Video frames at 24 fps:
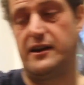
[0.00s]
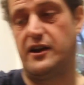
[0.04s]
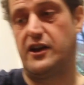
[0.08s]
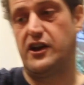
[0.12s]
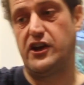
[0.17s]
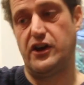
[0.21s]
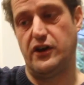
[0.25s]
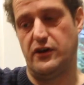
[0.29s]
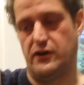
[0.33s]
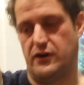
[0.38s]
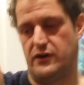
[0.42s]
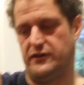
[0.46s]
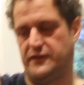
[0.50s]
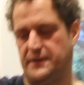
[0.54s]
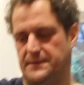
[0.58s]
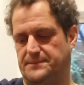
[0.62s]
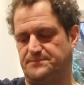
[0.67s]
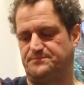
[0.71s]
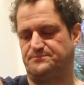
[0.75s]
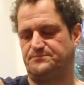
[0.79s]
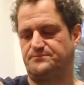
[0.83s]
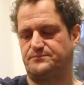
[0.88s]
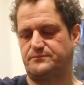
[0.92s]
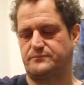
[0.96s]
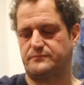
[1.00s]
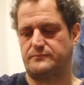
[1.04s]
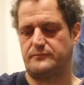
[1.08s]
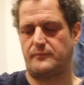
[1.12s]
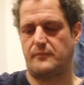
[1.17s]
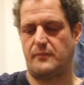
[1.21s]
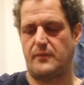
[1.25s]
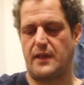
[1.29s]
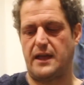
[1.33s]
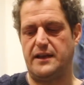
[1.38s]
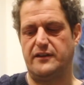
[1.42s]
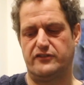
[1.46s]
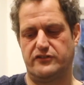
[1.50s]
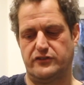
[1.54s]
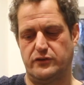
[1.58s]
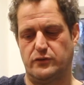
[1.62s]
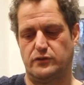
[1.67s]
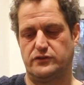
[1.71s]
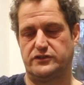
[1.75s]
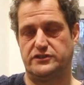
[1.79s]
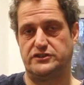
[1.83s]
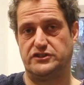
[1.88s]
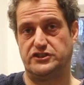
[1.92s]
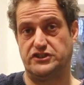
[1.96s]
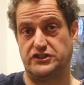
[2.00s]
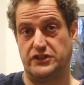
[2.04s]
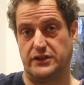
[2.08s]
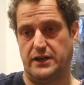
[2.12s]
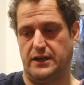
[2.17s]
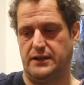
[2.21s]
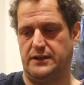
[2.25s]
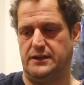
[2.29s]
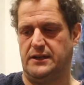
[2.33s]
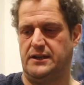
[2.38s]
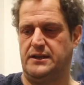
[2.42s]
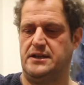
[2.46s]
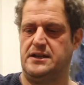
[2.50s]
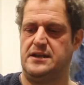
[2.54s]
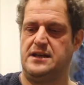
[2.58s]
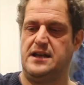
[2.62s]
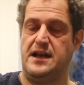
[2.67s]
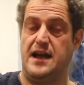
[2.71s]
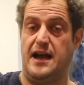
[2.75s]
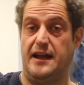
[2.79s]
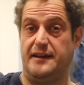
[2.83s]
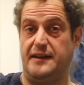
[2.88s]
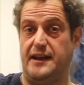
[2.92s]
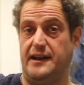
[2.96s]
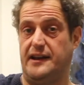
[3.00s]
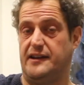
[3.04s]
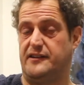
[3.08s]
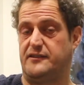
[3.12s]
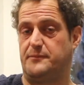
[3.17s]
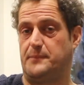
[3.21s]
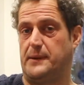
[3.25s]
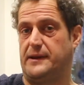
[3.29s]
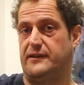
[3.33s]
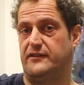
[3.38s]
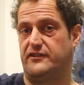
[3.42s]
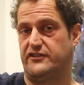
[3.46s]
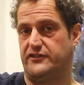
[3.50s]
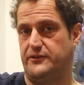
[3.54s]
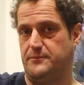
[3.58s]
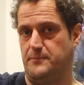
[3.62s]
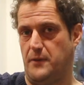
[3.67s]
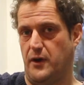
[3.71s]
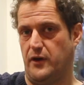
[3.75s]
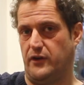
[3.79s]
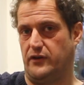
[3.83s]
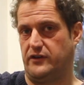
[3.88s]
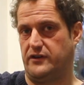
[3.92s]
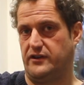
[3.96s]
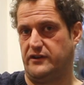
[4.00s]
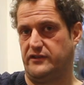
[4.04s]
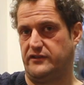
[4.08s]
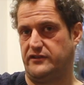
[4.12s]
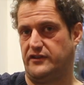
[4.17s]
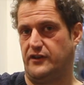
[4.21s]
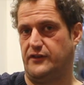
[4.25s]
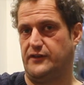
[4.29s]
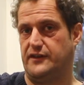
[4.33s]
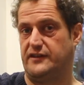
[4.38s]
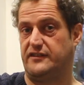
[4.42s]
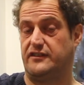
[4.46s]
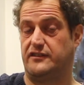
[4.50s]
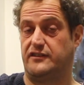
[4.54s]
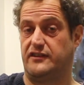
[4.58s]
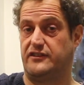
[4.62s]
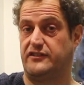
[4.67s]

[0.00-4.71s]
cured in salt and sugar, and then it's been smoked. So this is a